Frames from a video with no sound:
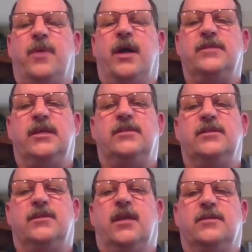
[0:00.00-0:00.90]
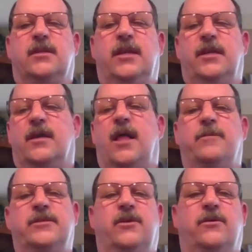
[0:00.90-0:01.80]
process is clean. The
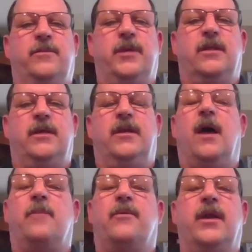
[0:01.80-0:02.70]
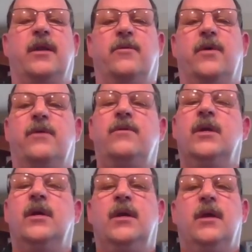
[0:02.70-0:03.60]
column is known to be clean and operating well.
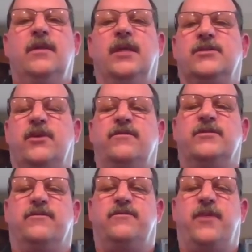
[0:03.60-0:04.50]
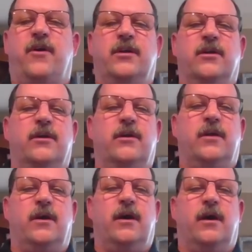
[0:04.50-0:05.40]
They serve as a very
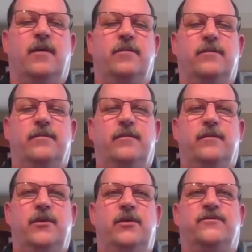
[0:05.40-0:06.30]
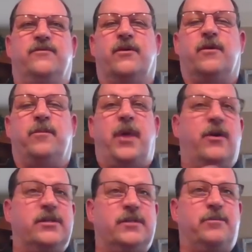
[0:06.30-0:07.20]
good use for
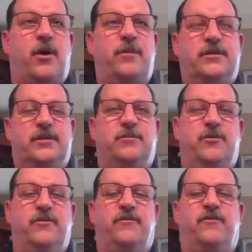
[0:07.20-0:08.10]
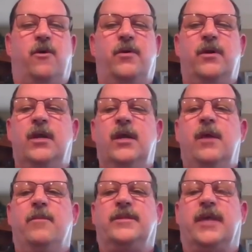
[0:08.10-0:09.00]
comparison purposes moving forward,
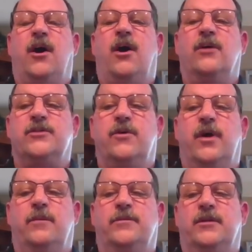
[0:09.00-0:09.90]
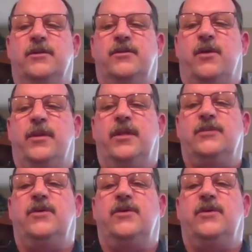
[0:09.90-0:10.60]
but they also help to determine